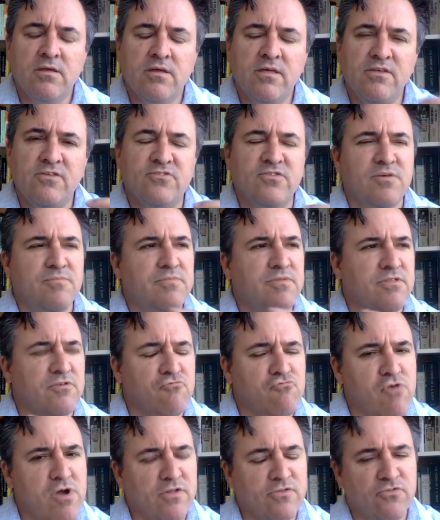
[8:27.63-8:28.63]
is something that
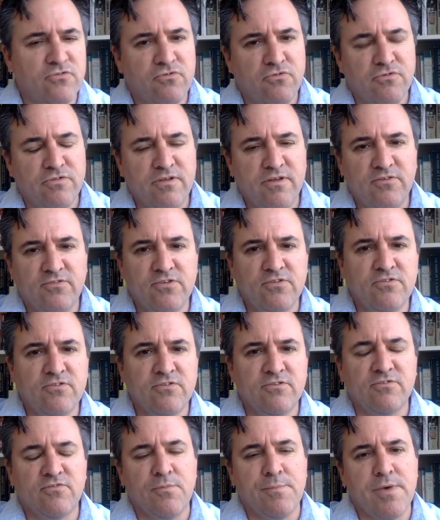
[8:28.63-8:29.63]
runs through the
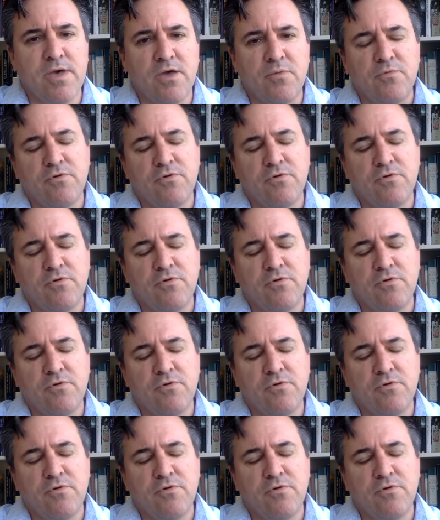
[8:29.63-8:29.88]
existence of a man,